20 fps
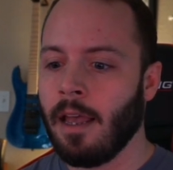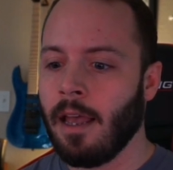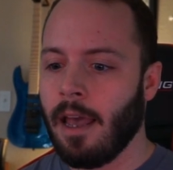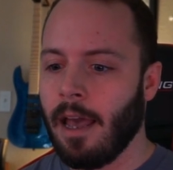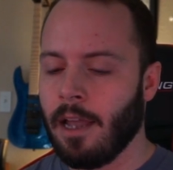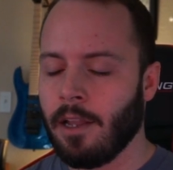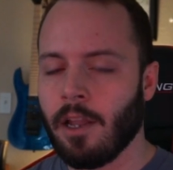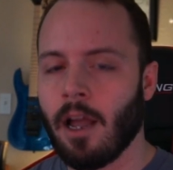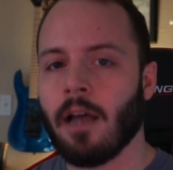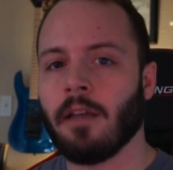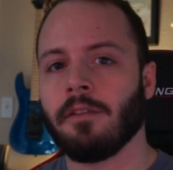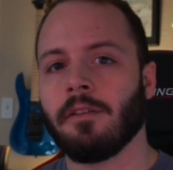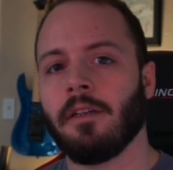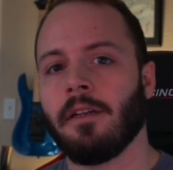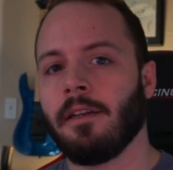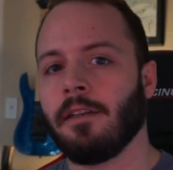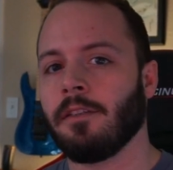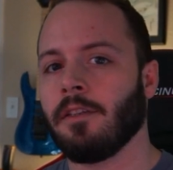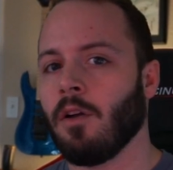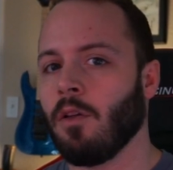and not
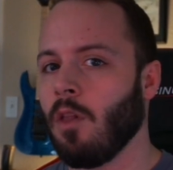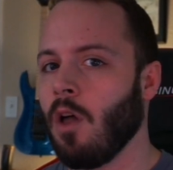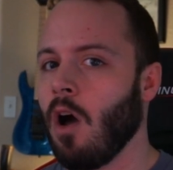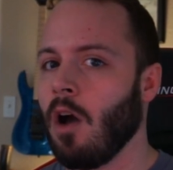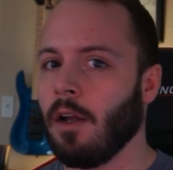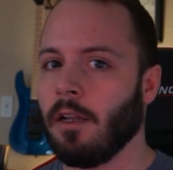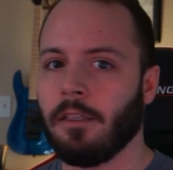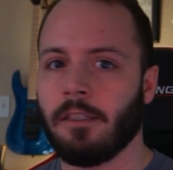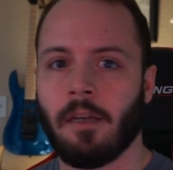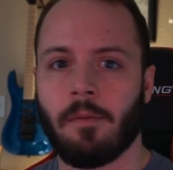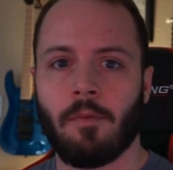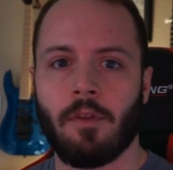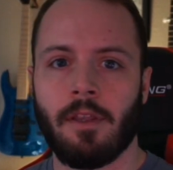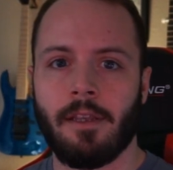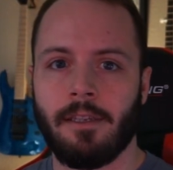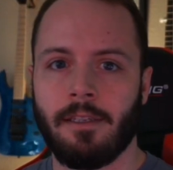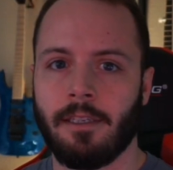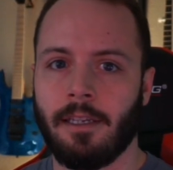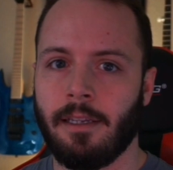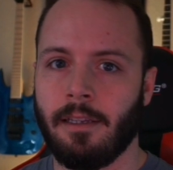sitting so long in some of
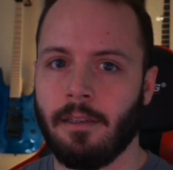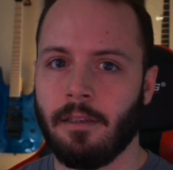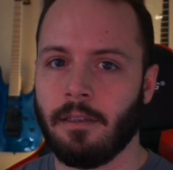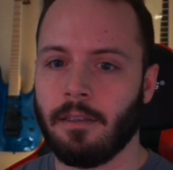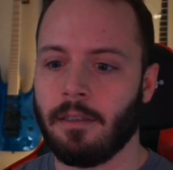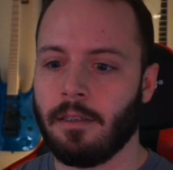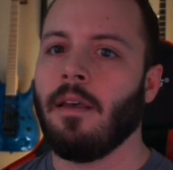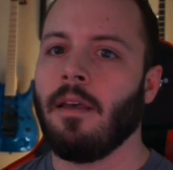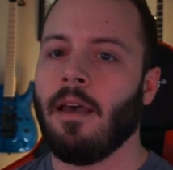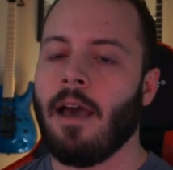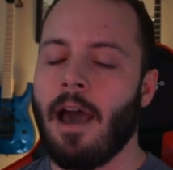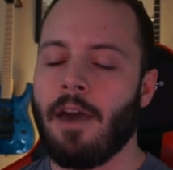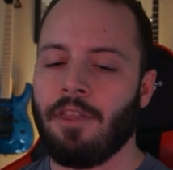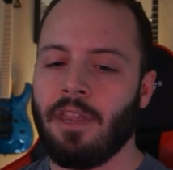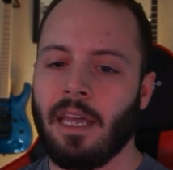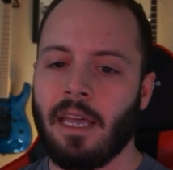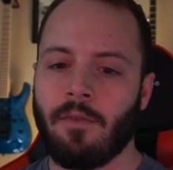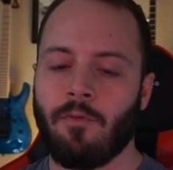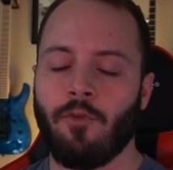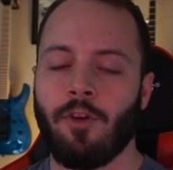these scenes. I
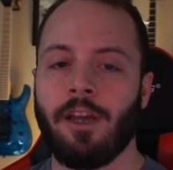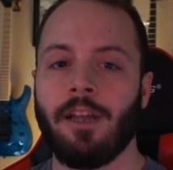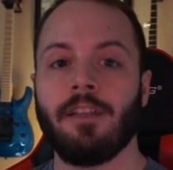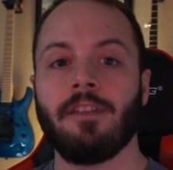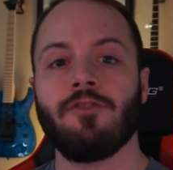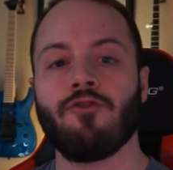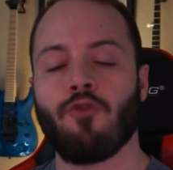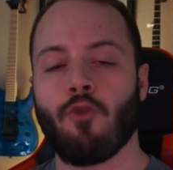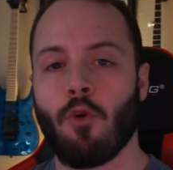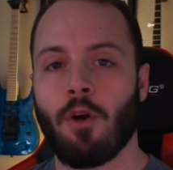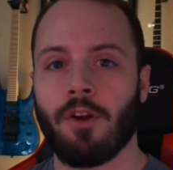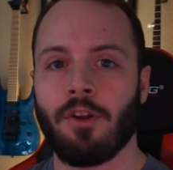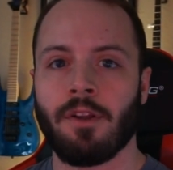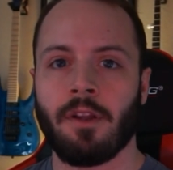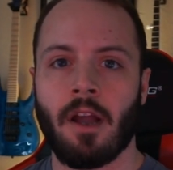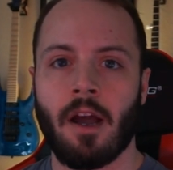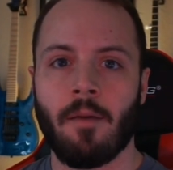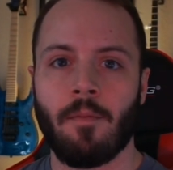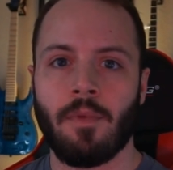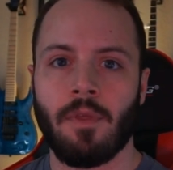think if we had
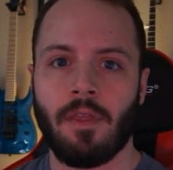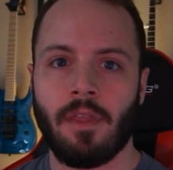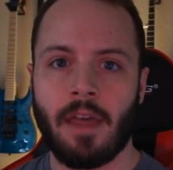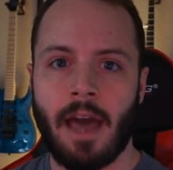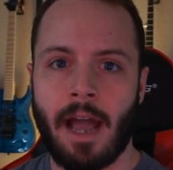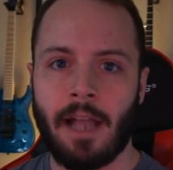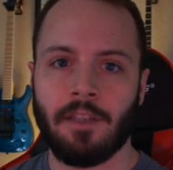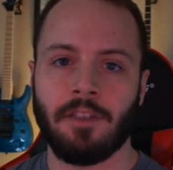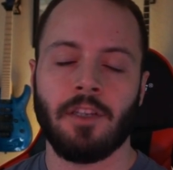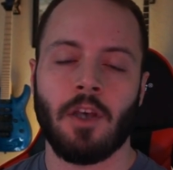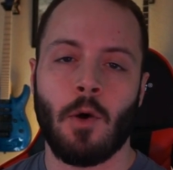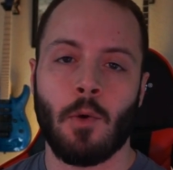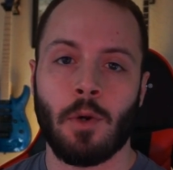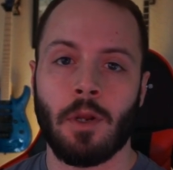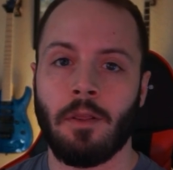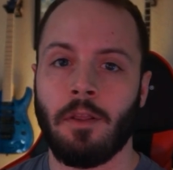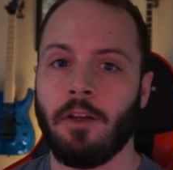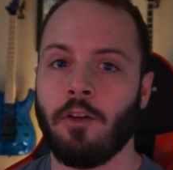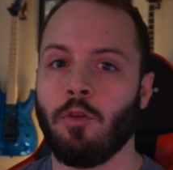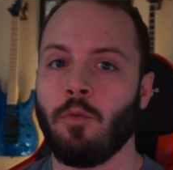shortened up that
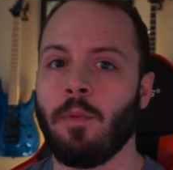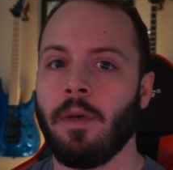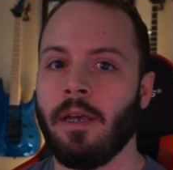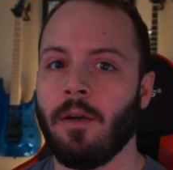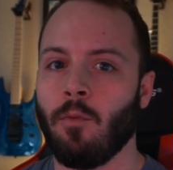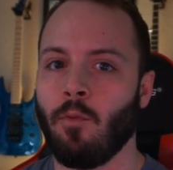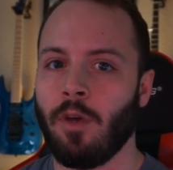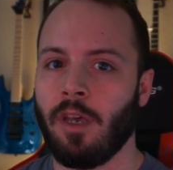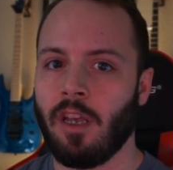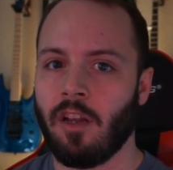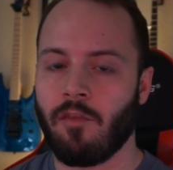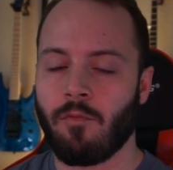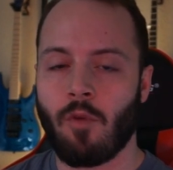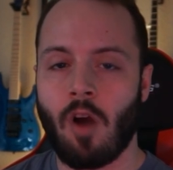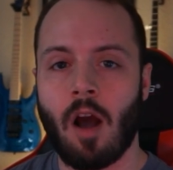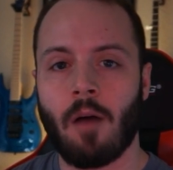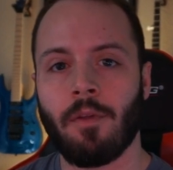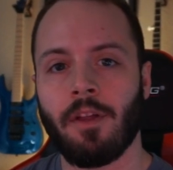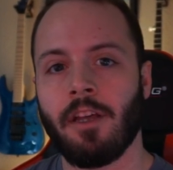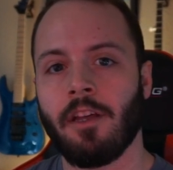zone a little bit, we could
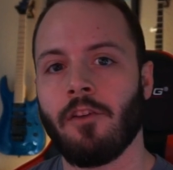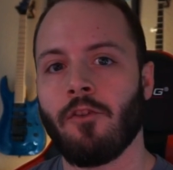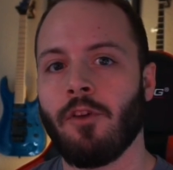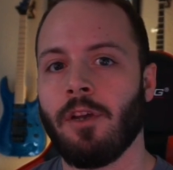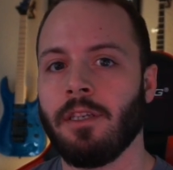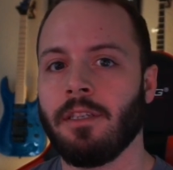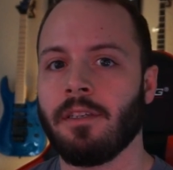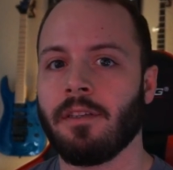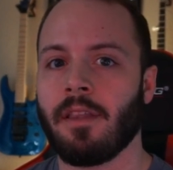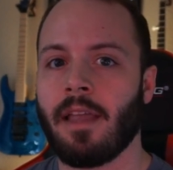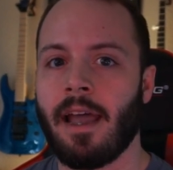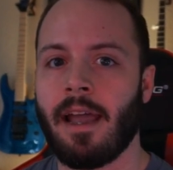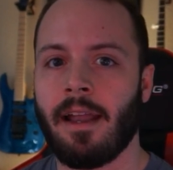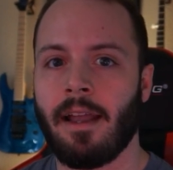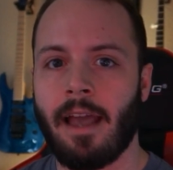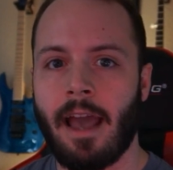probably increase that